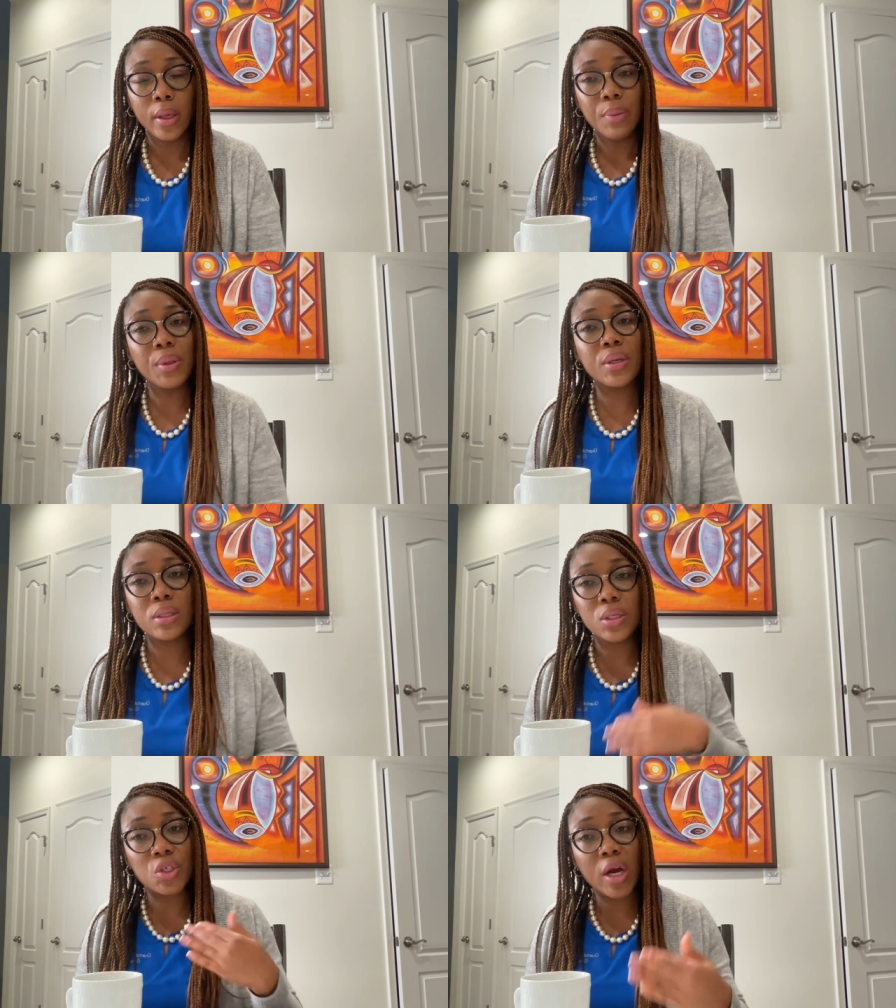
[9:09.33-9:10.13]
Because
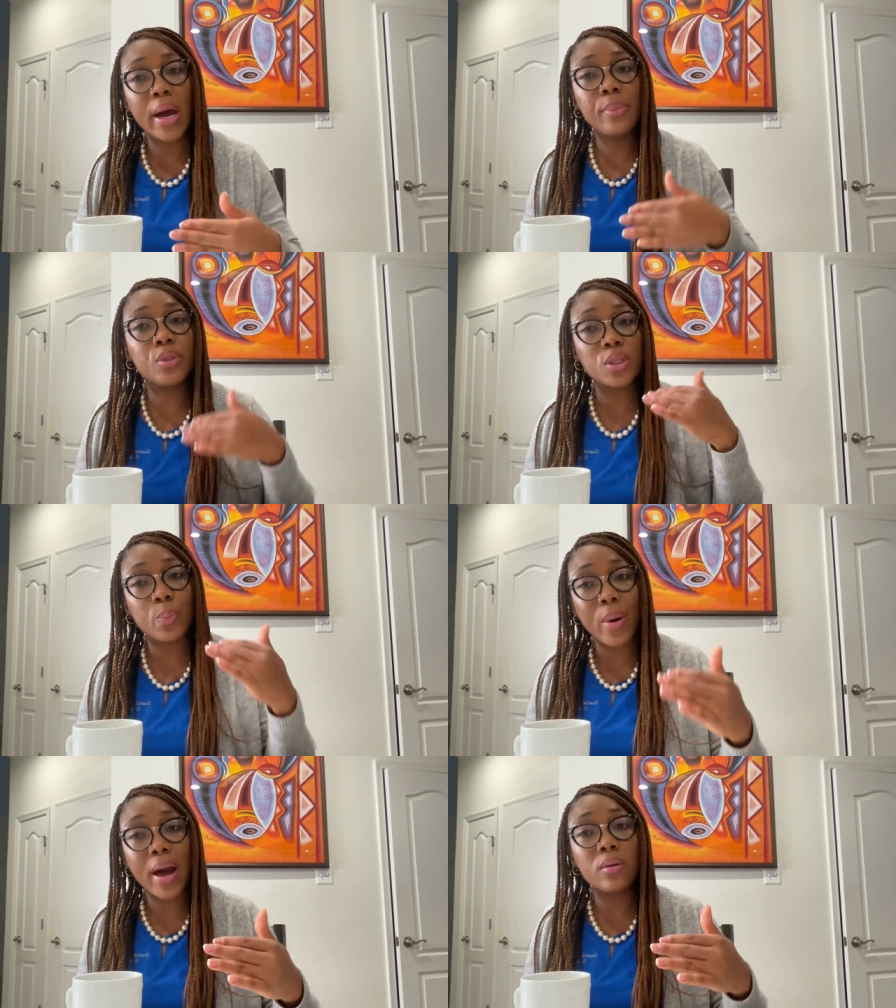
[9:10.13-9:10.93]
the job
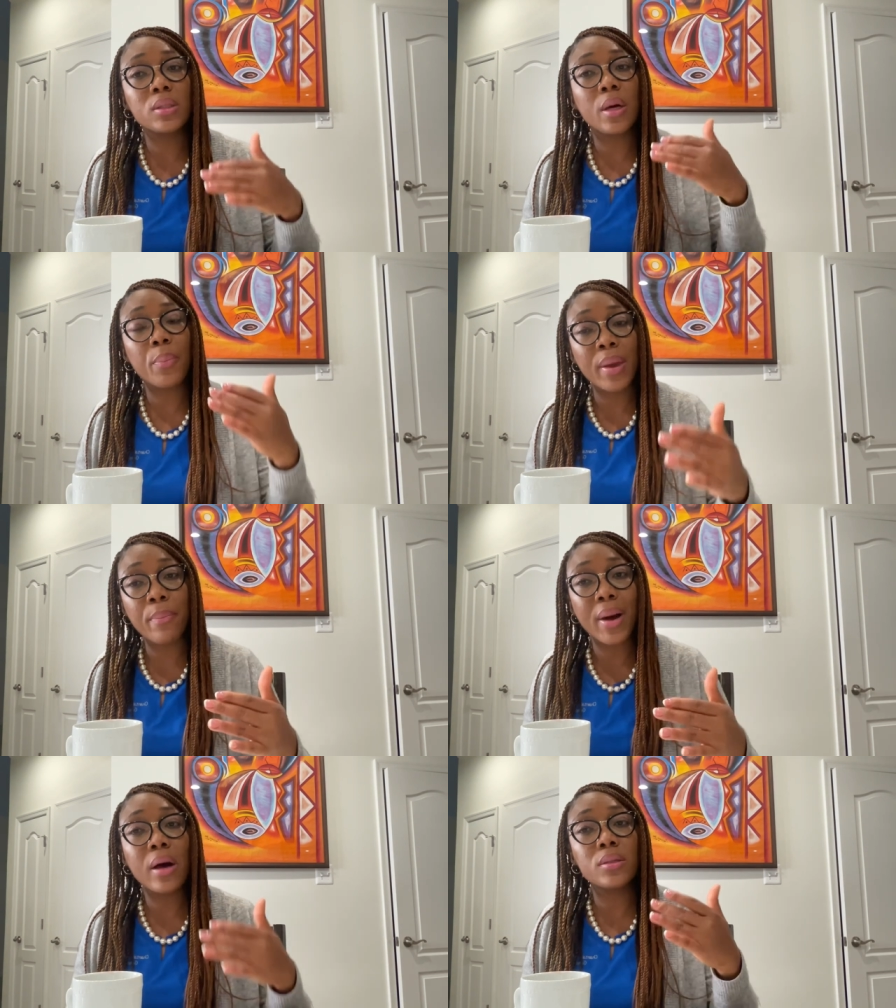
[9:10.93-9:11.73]
just piles up
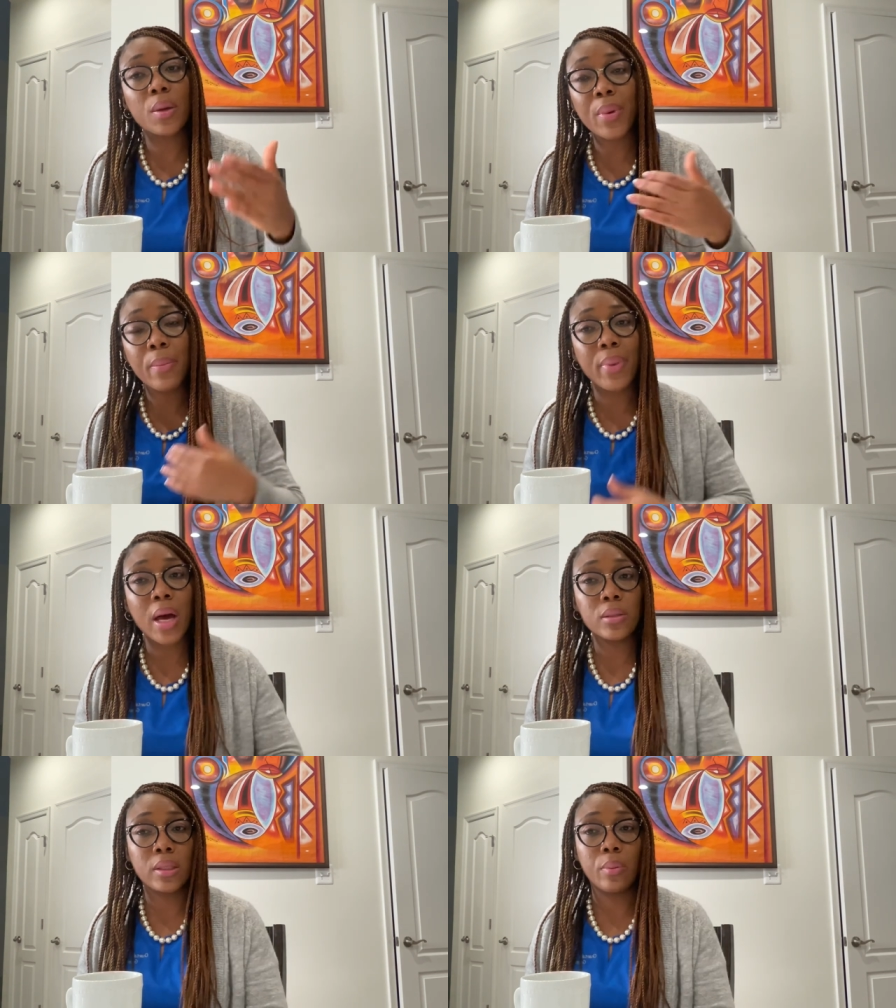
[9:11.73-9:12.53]
and piles up and
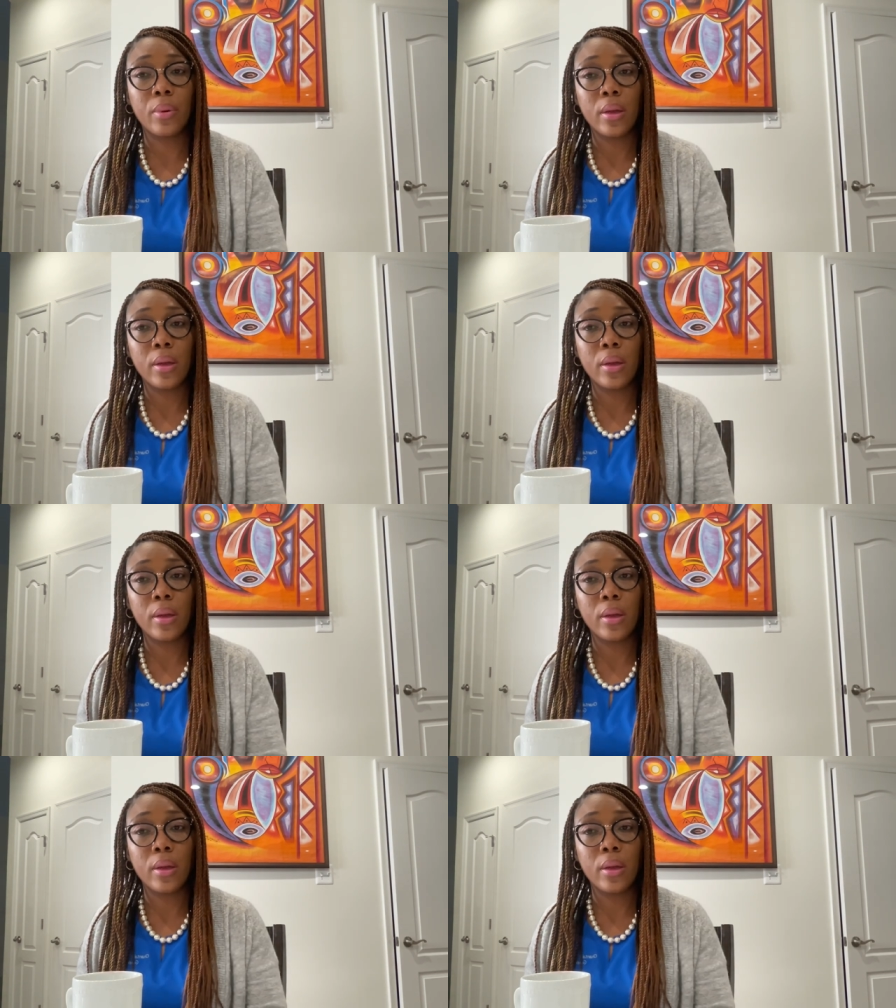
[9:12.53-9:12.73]
piles up.